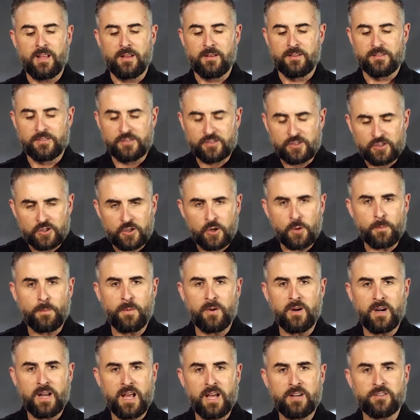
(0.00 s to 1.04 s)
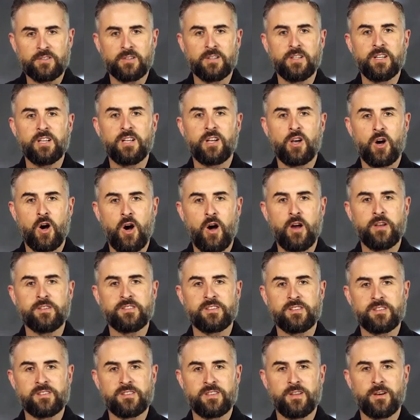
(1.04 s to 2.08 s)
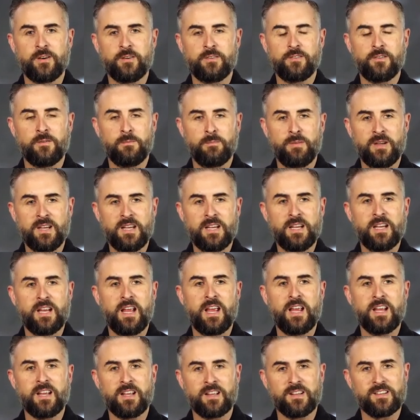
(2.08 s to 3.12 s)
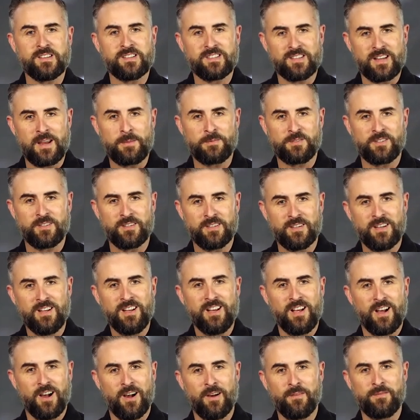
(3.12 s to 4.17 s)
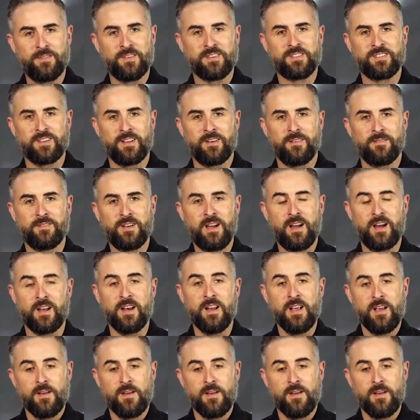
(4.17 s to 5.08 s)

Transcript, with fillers: supernaturally causes there to be a conception of the Son of God